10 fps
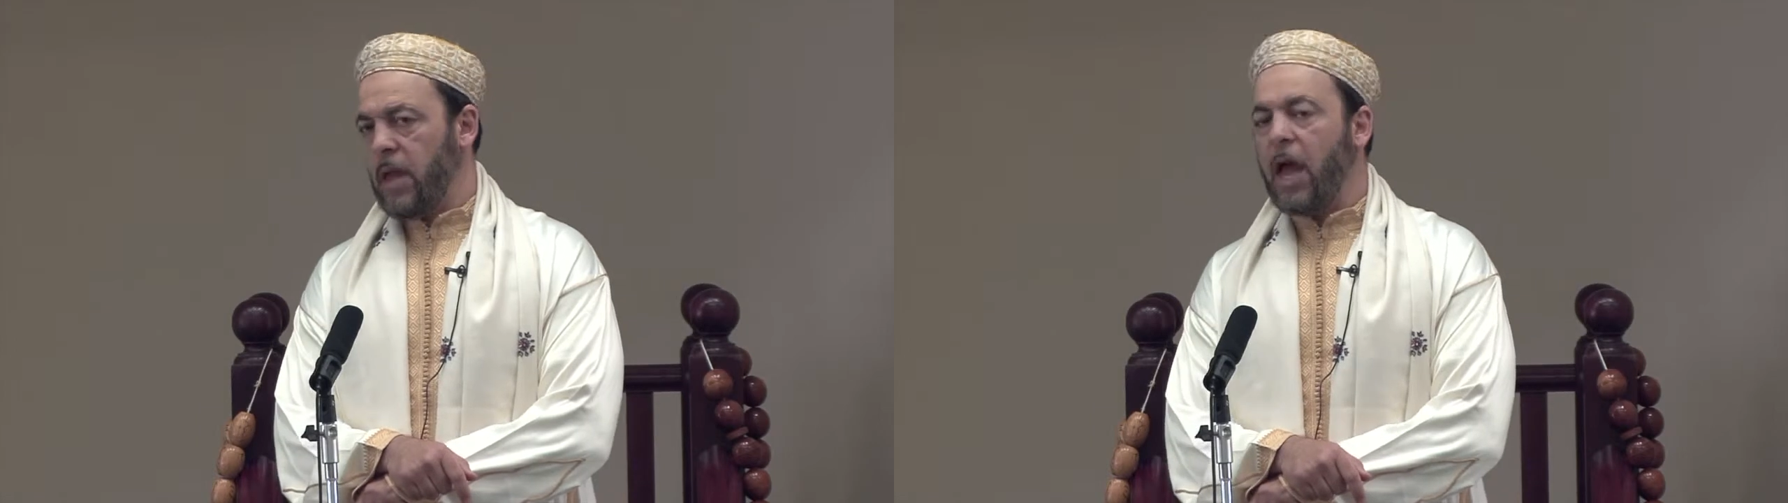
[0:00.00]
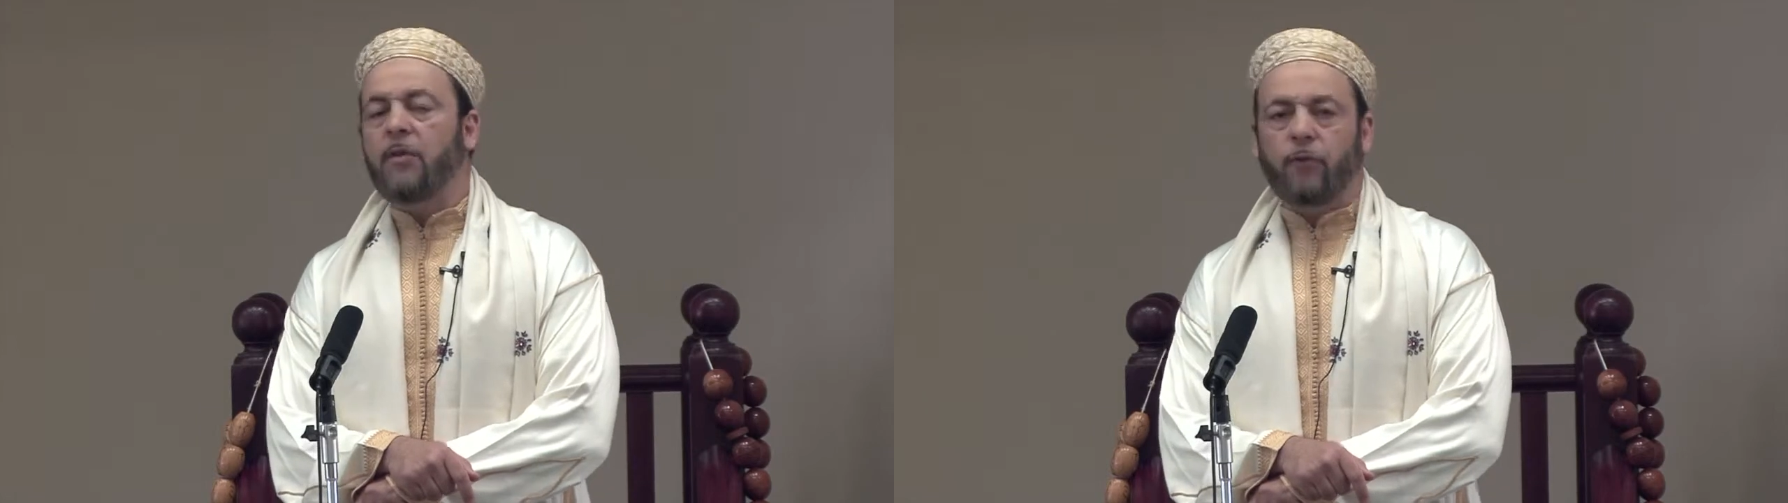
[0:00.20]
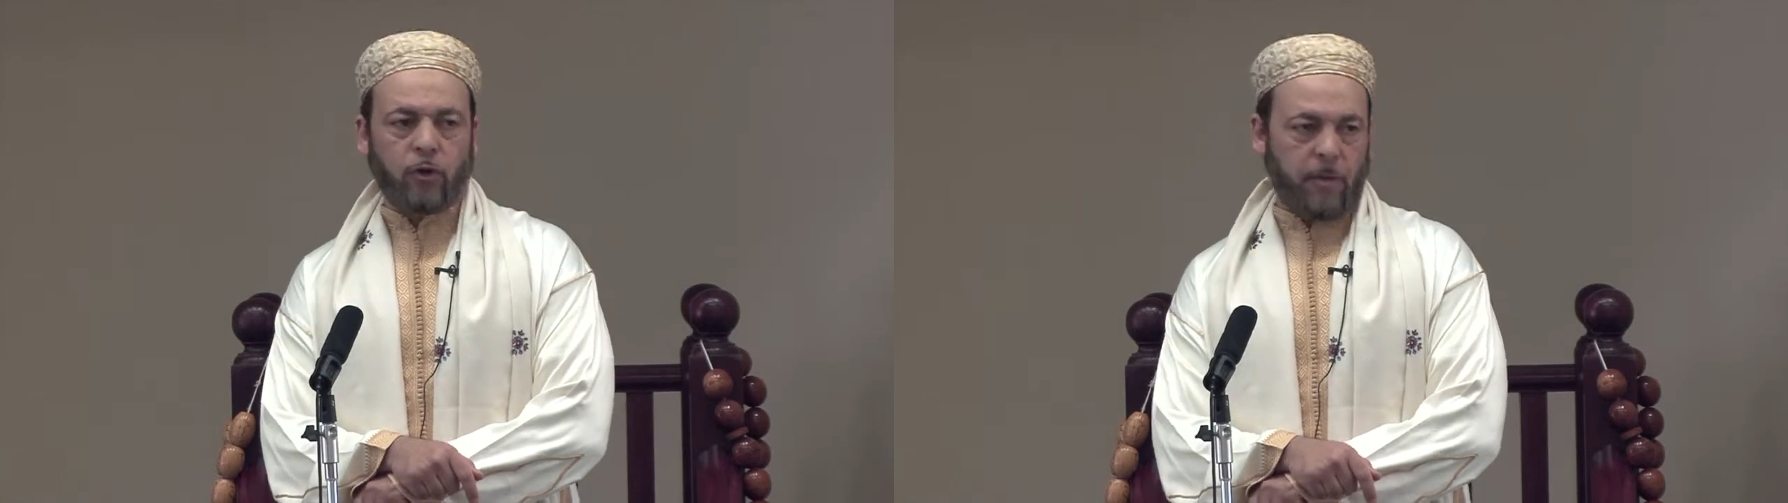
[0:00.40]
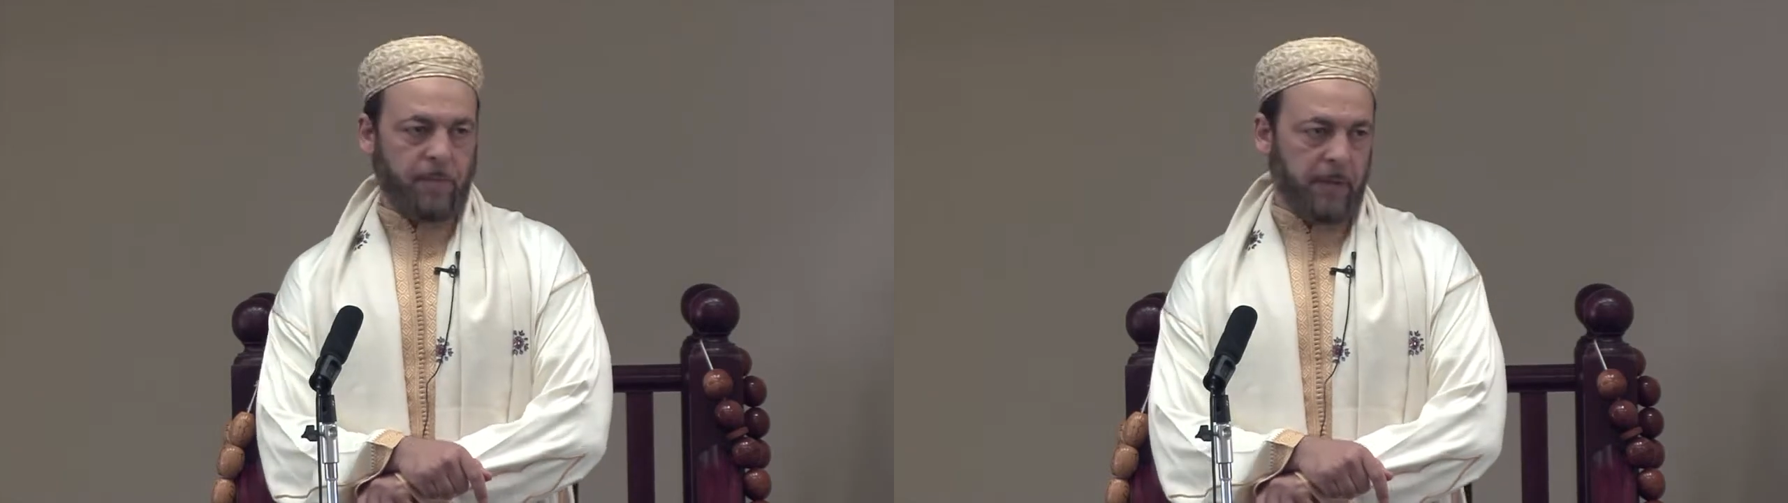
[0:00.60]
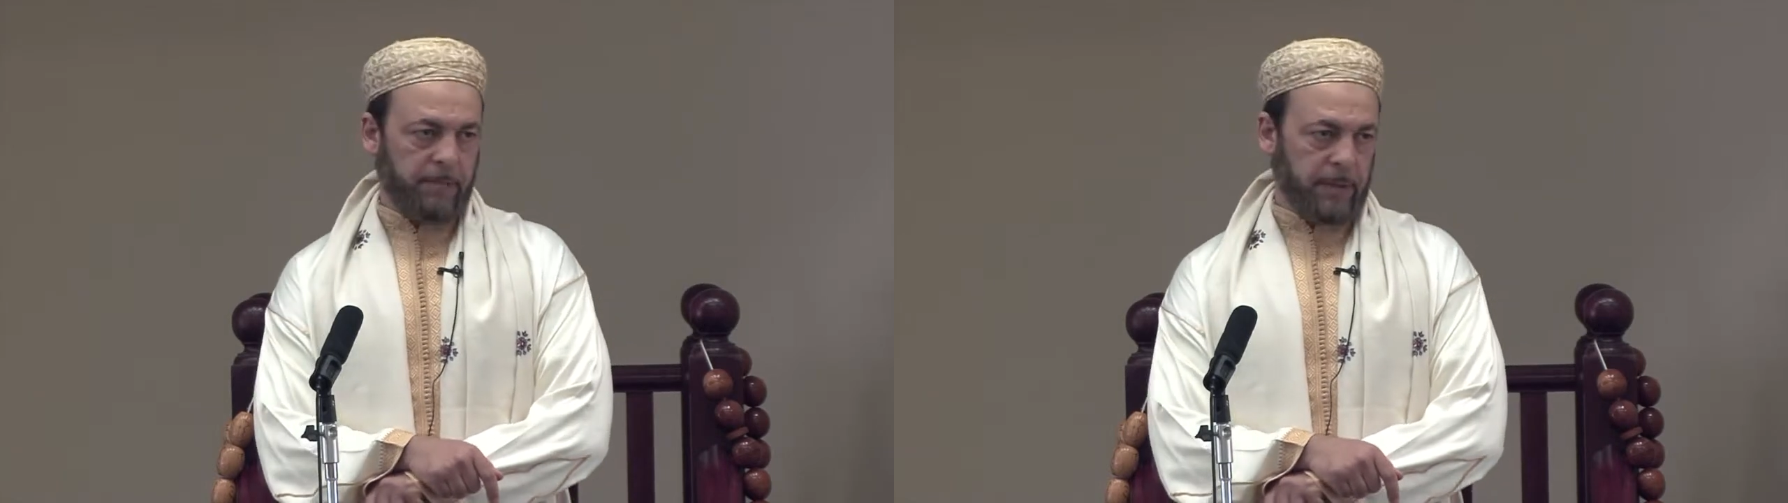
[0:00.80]
and for the
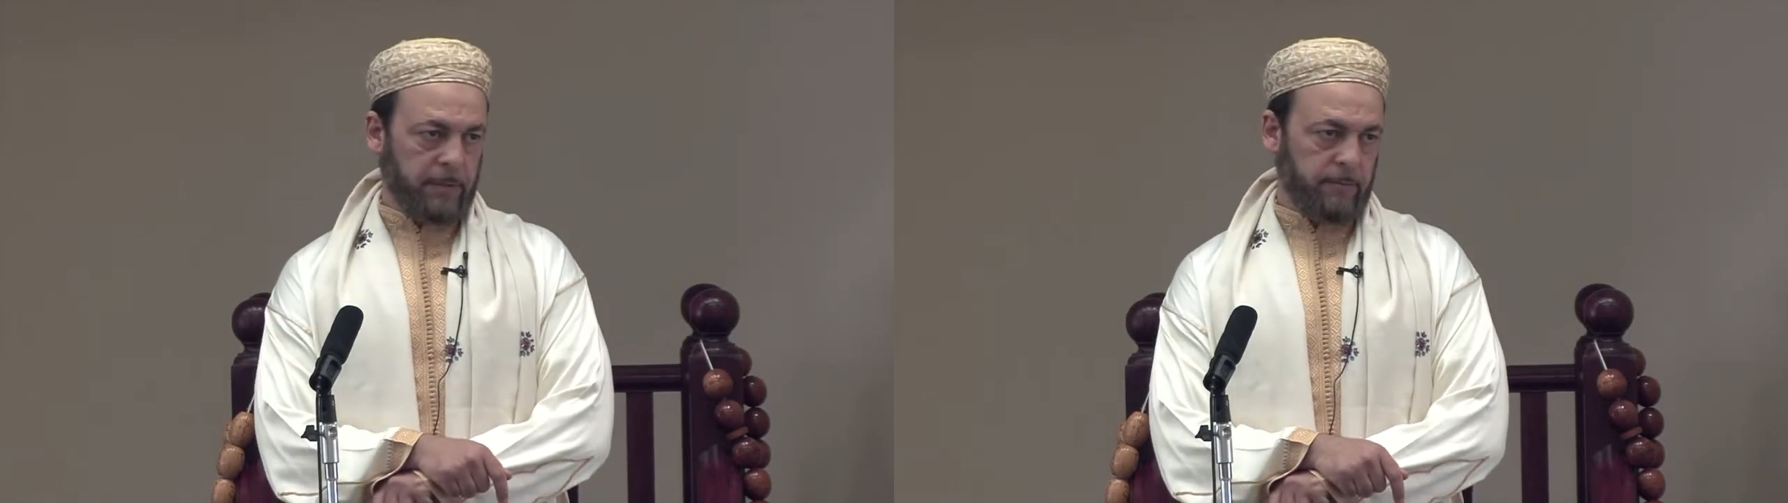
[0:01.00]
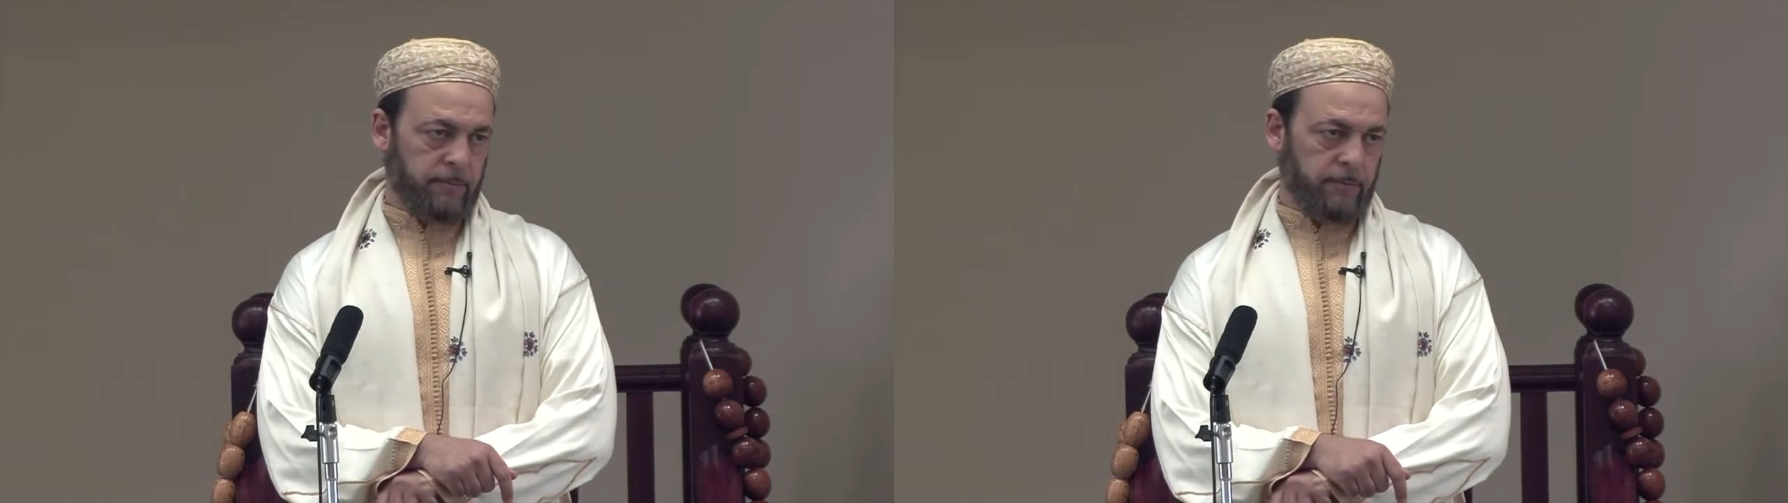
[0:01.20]
people.